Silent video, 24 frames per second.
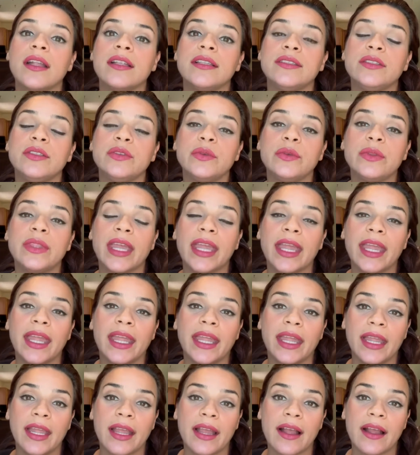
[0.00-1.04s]
Do
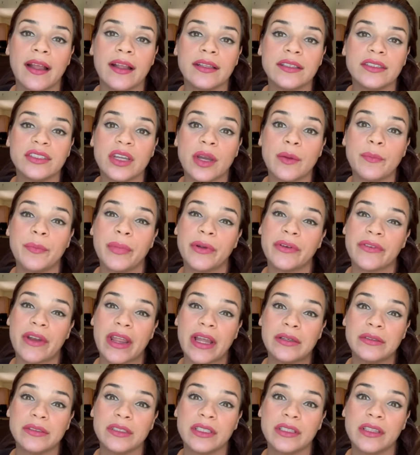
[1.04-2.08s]
they jump
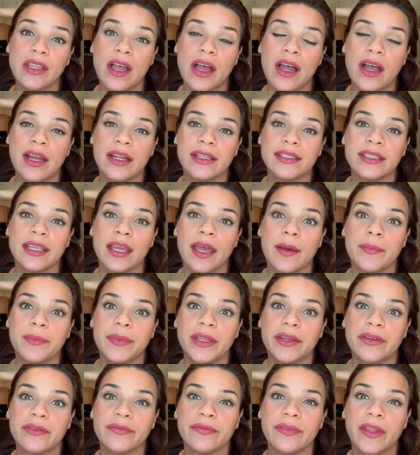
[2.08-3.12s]
around a lot, tap
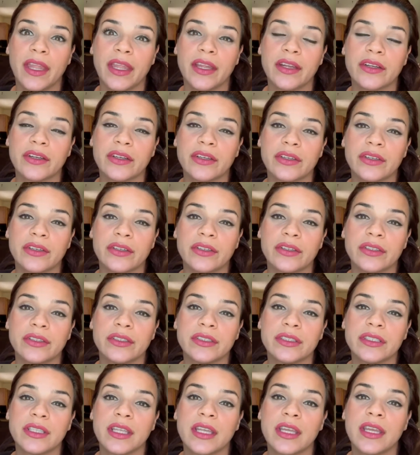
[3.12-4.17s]
their
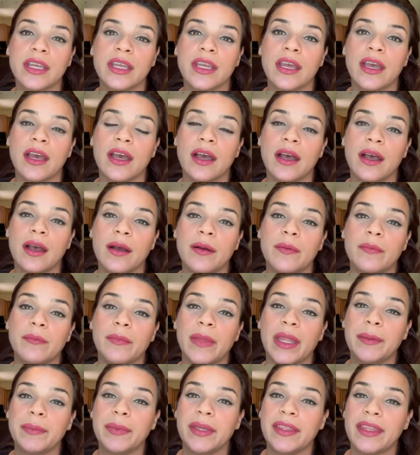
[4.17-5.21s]
fingers?
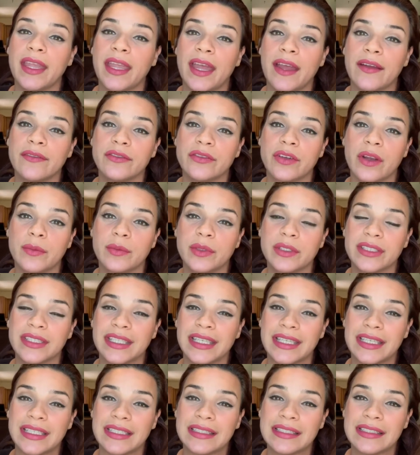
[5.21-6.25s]
Maybe they have trouble
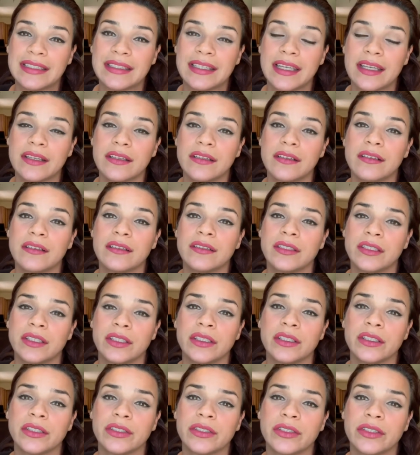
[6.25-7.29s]
sitting still to
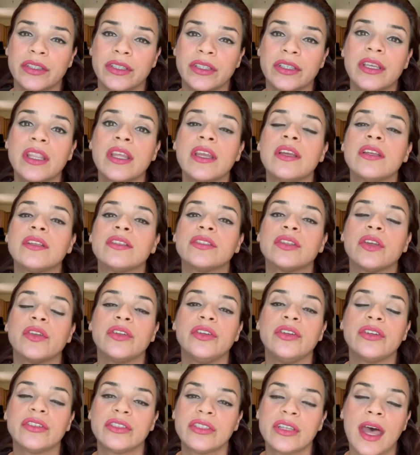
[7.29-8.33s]
learn. So
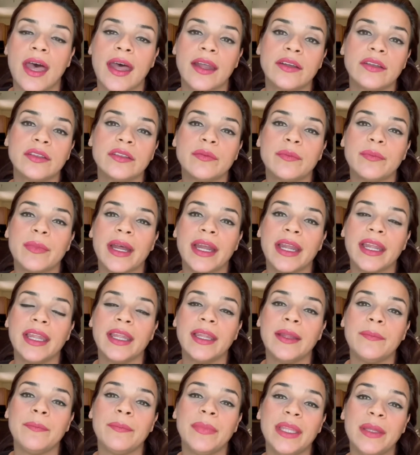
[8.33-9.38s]
your child
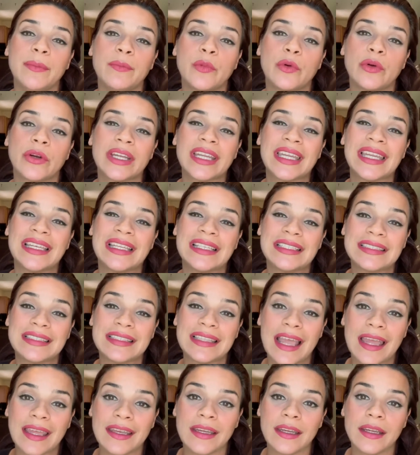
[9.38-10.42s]
might be more
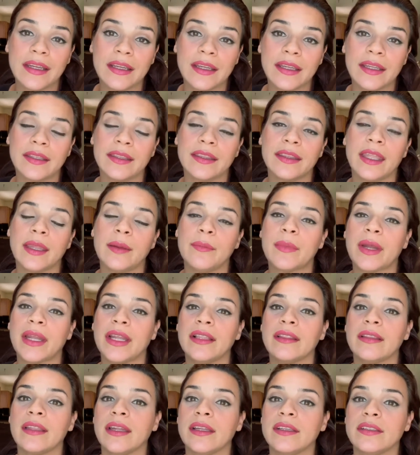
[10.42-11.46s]
kinesthetic and they
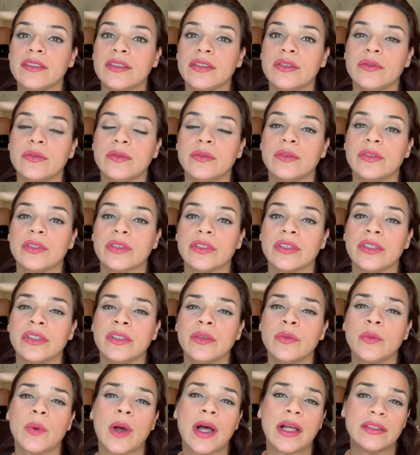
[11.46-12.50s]
might like to
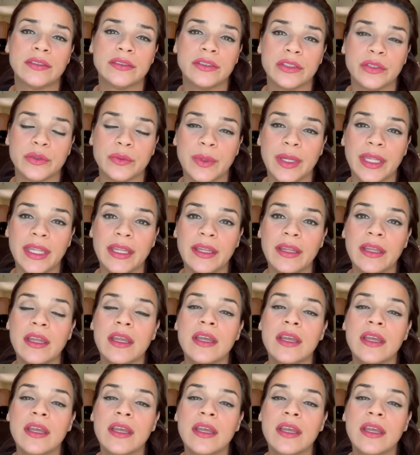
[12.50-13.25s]
learn while doing.